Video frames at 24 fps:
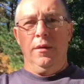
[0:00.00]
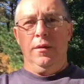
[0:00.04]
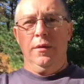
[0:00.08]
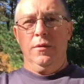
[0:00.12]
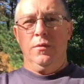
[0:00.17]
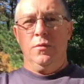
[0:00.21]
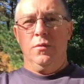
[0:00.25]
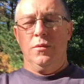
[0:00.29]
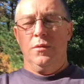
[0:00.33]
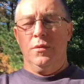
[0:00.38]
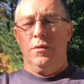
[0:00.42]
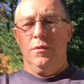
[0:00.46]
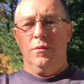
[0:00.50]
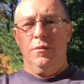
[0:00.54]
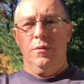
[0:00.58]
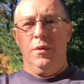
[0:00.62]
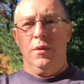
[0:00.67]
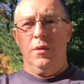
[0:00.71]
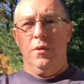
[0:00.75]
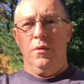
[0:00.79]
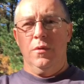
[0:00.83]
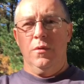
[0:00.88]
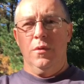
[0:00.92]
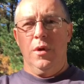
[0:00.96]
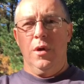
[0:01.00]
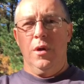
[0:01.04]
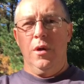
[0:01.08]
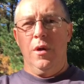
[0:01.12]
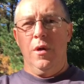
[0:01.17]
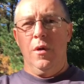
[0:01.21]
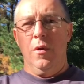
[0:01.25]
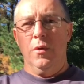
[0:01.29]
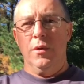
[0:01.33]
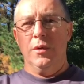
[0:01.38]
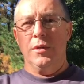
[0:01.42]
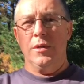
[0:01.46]
This was, our
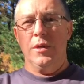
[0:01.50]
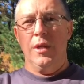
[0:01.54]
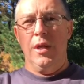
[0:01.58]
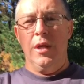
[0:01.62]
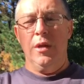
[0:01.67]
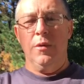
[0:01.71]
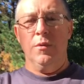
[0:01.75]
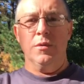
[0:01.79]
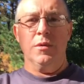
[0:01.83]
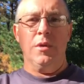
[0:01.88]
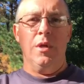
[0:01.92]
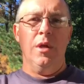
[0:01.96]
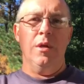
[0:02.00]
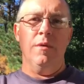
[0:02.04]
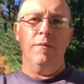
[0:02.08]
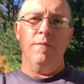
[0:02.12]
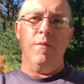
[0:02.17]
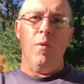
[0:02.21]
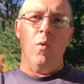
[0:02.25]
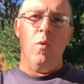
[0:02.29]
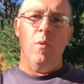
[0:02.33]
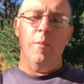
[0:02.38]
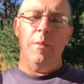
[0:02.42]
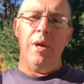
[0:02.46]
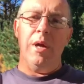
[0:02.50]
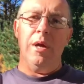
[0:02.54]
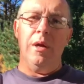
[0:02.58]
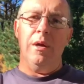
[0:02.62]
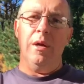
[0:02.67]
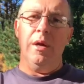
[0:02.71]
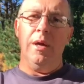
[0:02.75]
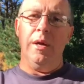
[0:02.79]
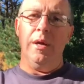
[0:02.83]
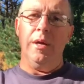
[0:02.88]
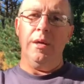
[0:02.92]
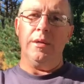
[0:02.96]
longest day was like 4 mile
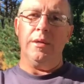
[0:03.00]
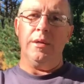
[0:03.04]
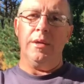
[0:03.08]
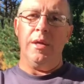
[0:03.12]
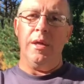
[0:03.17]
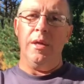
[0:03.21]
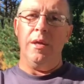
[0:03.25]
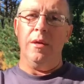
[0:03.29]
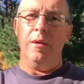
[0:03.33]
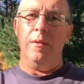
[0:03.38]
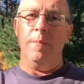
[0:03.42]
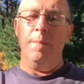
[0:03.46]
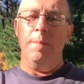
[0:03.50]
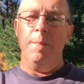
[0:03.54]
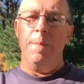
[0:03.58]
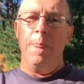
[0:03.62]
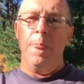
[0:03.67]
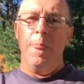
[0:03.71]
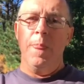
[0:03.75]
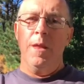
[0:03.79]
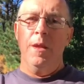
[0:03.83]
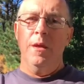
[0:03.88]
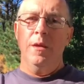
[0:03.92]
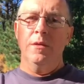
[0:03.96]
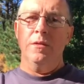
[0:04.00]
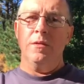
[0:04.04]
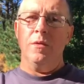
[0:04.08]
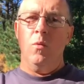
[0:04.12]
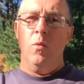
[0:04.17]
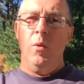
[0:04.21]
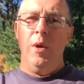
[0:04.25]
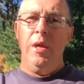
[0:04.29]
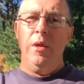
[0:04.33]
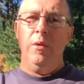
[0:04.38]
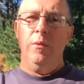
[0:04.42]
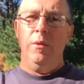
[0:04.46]
hike to camp. So
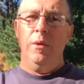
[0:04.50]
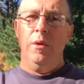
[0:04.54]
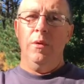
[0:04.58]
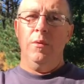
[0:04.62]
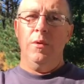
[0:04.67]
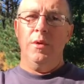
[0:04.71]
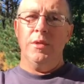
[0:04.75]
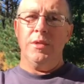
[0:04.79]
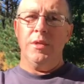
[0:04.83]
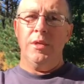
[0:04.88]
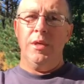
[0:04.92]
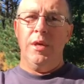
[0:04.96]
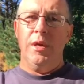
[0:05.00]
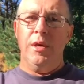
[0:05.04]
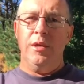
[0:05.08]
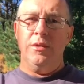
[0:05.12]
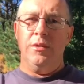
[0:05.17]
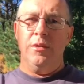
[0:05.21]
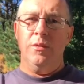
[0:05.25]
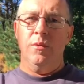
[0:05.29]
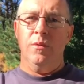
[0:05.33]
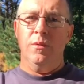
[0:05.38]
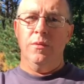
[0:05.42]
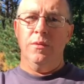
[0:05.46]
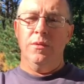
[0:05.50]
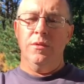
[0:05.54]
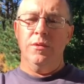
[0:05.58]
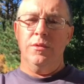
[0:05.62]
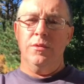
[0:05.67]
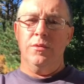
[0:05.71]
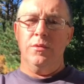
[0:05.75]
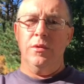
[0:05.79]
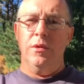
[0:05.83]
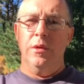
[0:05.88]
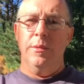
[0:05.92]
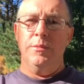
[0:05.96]
weight really wasn't an issue on this
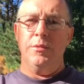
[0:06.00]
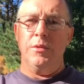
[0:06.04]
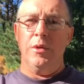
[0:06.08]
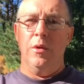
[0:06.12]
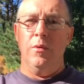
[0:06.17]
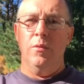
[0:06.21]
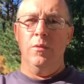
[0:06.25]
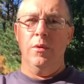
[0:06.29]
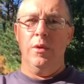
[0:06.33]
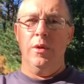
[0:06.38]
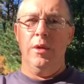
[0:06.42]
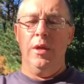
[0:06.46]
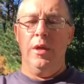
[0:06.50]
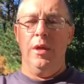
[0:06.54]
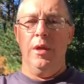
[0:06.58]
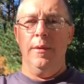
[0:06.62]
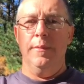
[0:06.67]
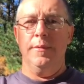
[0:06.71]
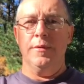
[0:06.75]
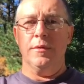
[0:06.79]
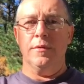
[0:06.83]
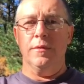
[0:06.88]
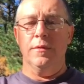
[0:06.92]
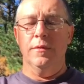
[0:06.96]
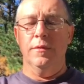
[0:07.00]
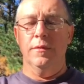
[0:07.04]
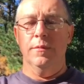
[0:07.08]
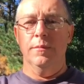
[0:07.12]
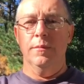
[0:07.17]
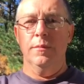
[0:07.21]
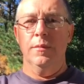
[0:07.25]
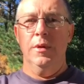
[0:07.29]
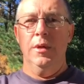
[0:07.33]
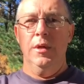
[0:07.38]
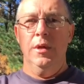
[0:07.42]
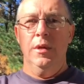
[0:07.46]
trip. So I wanted to have
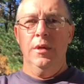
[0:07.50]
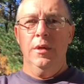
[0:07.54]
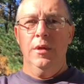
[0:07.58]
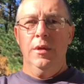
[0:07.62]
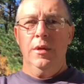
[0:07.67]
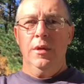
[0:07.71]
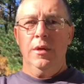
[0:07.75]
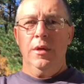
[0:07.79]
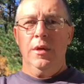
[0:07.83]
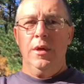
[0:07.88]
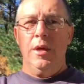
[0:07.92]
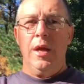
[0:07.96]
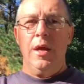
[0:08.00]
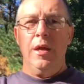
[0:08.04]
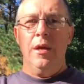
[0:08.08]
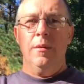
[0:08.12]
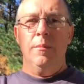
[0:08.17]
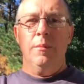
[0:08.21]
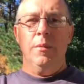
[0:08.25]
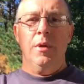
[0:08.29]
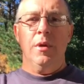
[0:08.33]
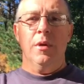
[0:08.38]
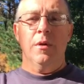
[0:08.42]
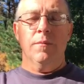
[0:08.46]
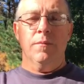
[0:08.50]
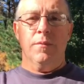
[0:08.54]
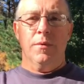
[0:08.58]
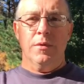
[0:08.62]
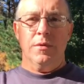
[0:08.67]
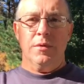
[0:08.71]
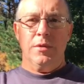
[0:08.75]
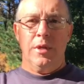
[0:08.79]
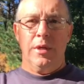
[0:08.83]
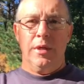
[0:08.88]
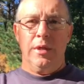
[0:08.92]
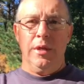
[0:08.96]
some camp
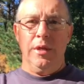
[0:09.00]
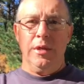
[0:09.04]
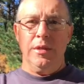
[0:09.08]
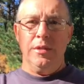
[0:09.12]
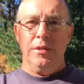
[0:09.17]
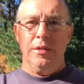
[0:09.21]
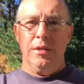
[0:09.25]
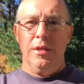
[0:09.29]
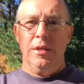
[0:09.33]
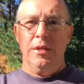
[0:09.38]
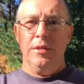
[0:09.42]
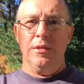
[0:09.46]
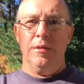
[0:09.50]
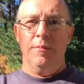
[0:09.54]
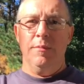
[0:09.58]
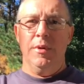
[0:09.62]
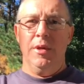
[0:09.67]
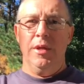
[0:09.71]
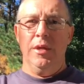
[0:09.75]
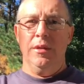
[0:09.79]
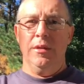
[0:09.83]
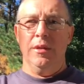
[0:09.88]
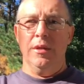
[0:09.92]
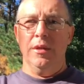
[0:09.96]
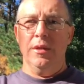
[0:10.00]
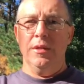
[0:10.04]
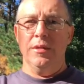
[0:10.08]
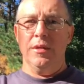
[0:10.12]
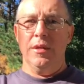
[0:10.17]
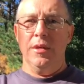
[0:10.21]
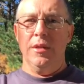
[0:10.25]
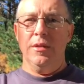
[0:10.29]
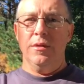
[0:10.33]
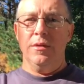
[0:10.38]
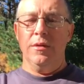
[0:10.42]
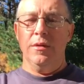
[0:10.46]
comforts, I guess, things that made
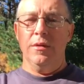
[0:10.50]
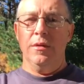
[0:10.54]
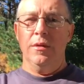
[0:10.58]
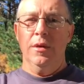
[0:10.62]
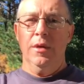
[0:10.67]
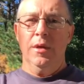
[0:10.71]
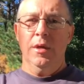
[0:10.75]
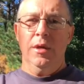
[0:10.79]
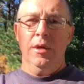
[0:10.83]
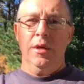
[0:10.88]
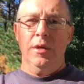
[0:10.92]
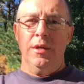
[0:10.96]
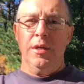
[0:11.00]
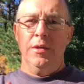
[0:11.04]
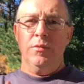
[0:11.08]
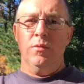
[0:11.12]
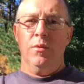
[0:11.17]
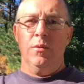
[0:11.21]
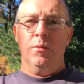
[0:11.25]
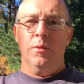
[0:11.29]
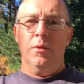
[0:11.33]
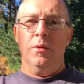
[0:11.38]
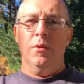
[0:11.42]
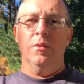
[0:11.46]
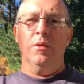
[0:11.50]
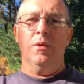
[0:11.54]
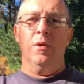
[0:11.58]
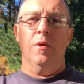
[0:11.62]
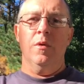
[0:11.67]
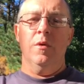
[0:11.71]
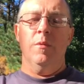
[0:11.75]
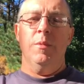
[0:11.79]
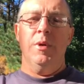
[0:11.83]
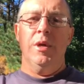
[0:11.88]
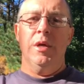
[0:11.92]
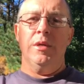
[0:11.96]
things easier. And that's what we're going to
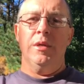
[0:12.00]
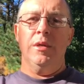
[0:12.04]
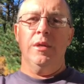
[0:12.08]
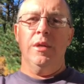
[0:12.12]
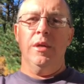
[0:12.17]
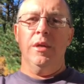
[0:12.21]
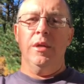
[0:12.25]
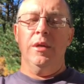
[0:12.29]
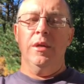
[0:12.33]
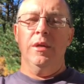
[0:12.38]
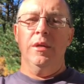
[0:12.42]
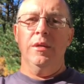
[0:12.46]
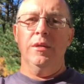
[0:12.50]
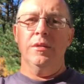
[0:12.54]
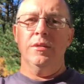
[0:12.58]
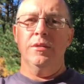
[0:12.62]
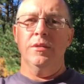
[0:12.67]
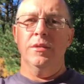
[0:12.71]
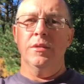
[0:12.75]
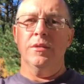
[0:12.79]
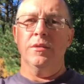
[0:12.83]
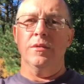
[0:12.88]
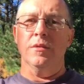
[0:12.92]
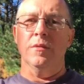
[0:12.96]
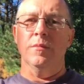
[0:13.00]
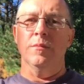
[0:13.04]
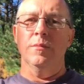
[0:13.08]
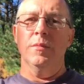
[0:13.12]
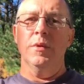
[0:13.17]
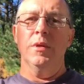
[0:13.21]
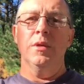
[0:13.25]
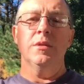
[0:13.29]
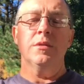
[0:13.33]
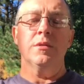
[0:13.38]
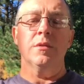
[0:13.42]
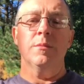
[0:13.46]
talk about today is just
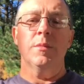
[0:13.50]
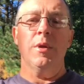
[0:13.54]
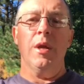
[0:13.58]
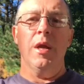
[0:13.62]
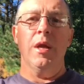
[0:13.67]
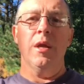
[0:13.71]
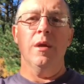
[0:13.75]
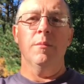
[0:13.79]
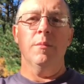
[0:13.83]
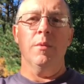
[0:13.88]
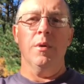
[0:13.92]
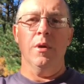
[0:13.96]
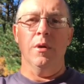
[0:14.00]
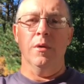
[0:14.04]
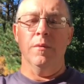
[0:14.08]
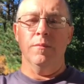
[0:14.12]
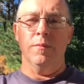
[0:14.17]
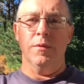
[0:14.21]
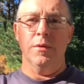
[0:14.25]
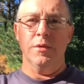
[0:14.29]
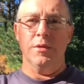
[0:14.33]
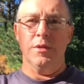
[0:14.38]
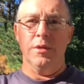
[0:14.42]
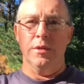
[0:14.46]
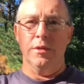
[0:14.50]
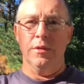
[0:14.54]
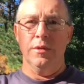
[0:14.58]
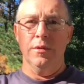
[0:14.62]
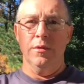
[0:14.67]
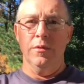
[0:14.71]
some camp comforts